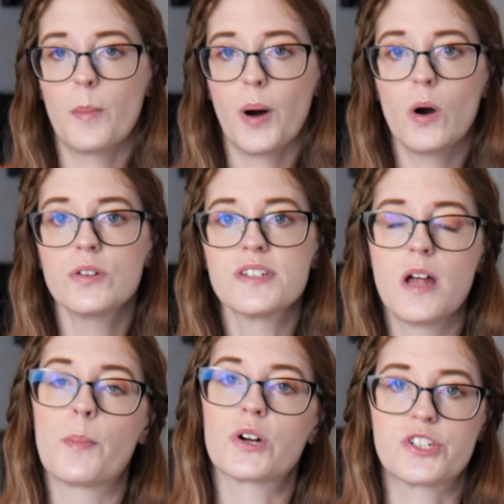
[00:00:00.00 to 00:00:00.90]
Pose
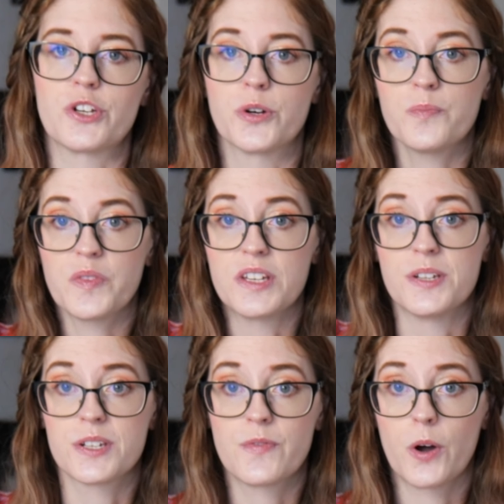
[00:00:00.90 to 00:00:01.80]
number 2
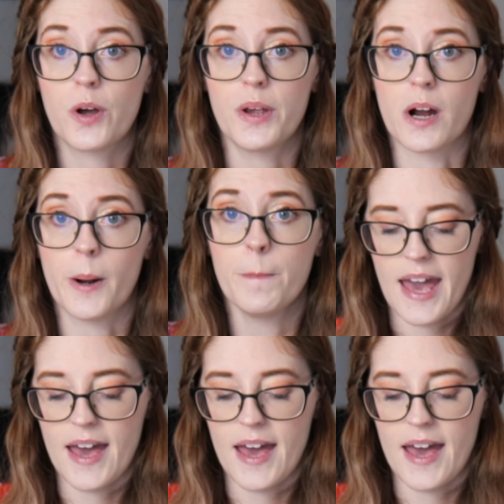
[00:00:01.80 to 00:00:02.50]
is this photo here,